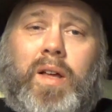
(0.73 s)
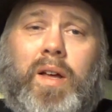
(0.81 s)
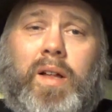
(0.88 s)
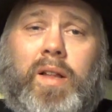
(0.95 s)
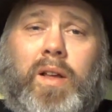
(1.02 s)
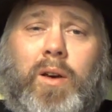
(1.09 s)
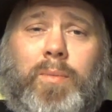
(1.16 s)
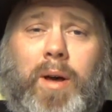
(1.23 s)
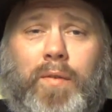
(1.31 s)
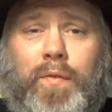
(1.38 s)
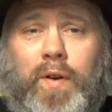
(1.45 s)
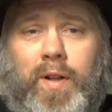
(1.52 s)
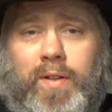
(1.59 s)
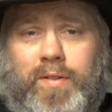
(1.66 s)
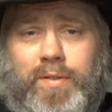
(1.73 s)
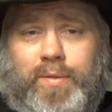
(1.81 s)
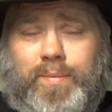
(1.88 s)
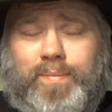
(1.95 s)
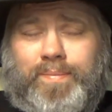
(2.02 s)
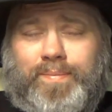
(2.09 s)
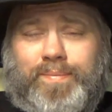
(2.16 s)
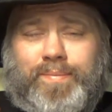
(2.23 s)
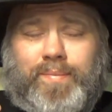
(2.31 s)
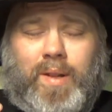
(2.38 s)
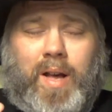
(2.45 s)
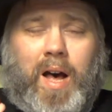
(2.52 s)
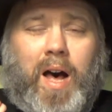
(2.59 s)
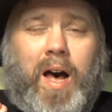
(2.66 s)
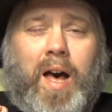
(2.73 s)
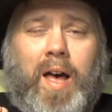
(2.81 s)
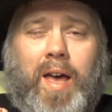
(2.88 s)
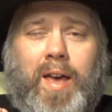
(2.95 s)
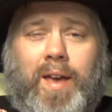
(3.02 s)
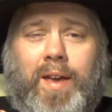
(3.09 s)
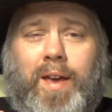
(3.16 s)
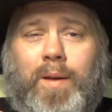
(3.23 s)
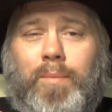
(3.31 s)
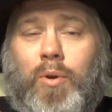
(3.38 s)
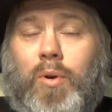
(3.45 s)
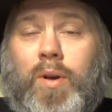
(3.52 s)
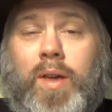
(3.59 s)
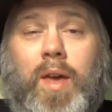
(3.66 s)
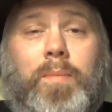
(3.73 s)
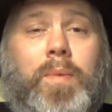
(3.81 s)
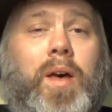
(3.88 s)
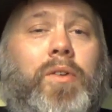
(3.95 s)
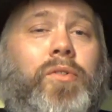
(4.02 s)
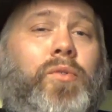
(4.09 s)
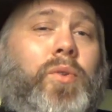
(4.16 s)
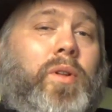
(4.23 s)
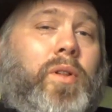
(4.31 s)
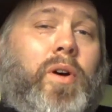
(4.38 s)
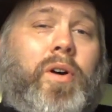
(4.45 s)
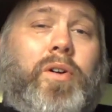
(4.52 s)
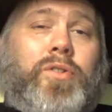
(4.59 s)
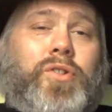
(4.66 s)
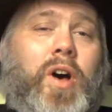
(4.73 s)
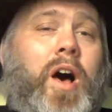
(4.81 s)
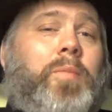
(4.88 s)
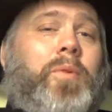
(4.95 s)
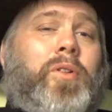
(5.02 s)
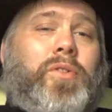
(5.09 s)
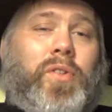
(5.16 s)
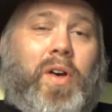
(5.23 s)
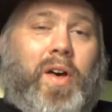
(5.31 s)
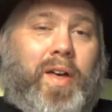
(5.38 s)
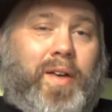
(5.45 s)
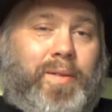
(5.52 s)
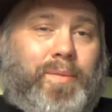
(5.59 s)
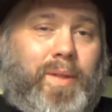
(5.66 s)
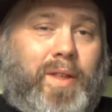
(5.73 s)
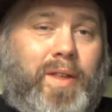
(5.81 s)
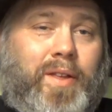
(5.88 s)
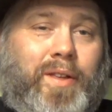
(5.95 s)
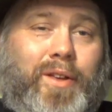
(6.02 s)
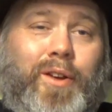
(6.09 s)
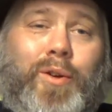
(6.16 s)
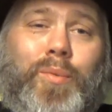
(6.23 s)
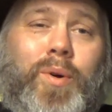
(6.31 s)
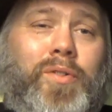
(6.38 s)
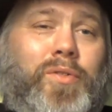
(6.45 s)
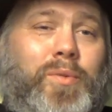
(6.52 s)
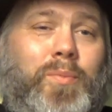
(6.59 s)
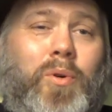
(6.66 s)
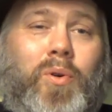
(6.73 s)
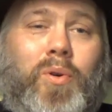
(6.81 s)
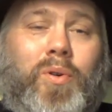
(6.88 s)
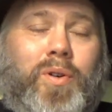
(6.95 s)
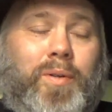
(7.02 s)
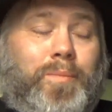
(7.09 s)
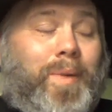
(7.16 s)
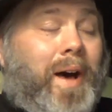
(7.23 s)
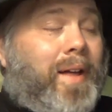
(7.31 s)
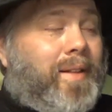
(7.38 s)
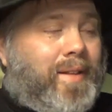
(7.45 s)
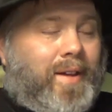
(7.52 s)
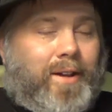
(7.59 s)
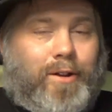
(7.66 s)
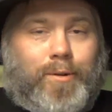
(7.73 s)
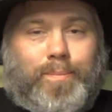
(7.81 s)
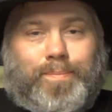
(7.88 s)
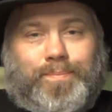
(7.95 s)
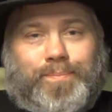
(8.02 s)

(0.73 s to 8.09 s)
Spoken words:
Hello, my friends. I am your Game Master at Large, OmnusI, here once more in my lair.